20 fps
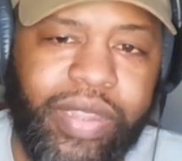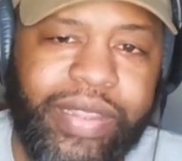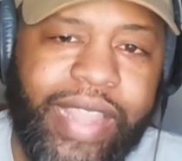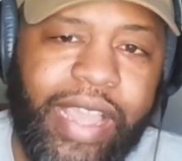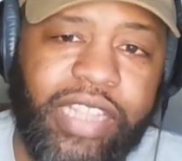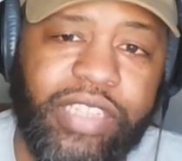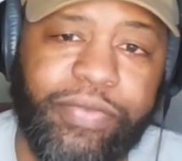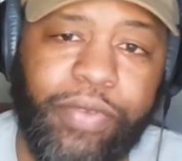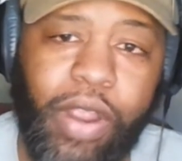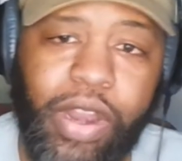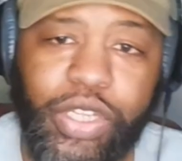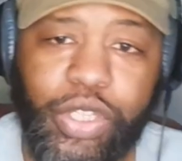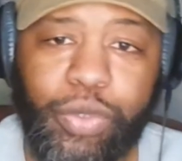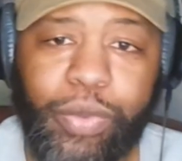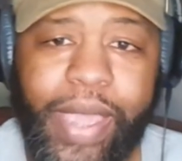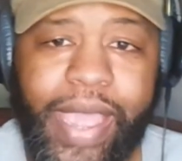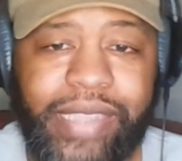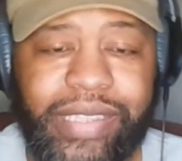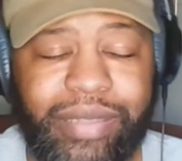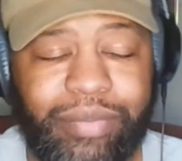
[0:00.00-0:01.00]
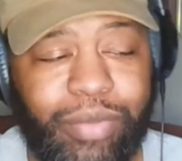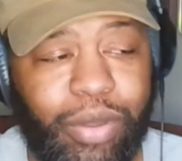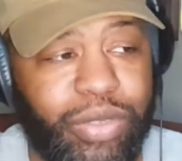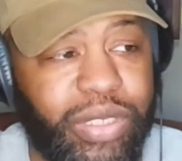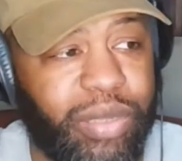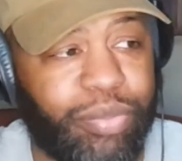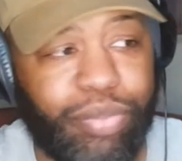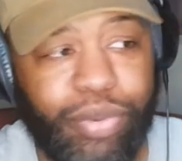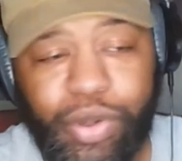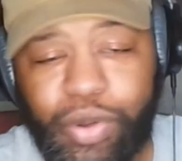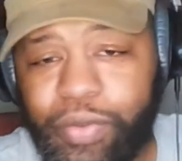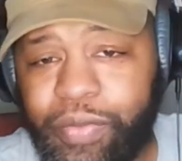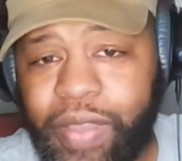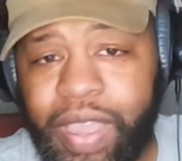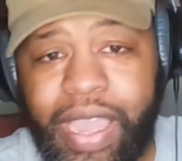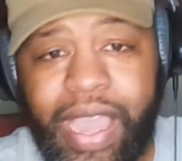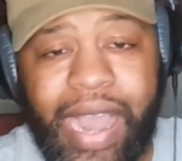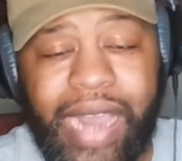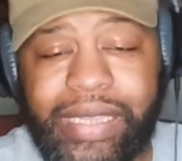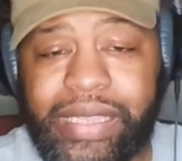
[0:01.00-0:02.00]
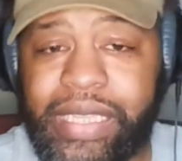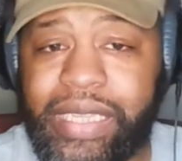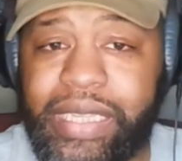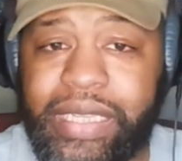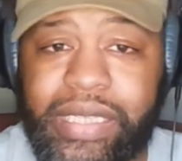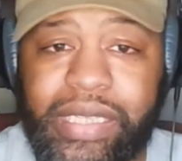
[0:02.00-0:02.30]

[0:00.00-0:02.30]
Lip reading: Now, as far as who has the most to prove, I think